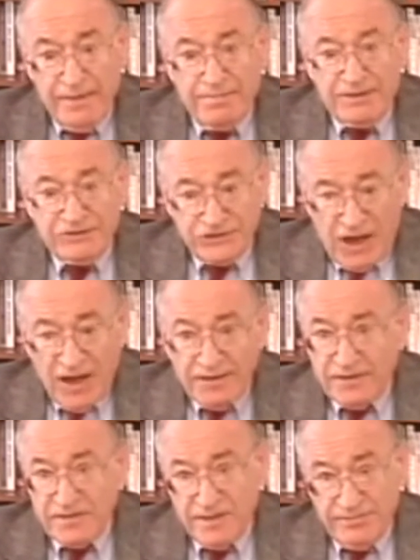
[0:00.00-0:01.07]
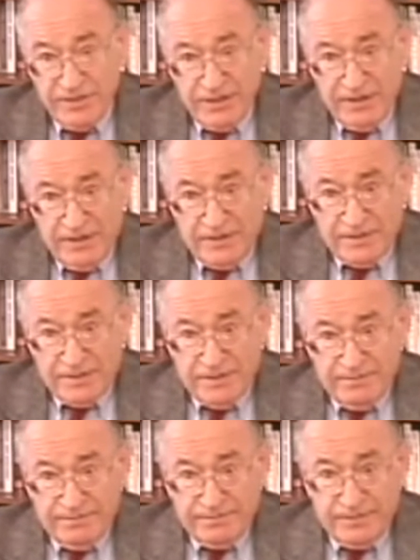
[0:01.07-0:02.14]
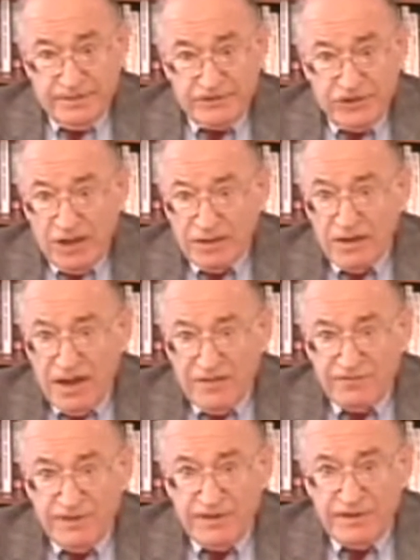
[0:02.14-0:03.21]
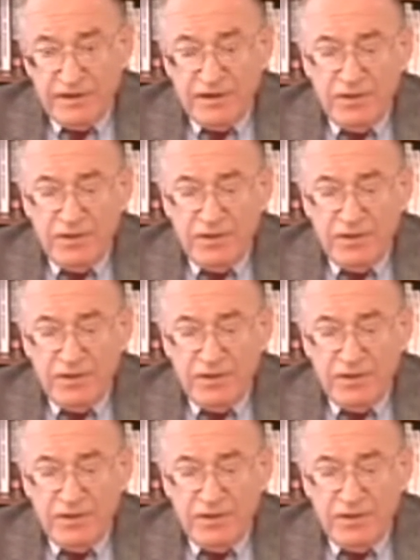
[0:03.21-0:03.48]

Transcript: But John did something else. John Gofman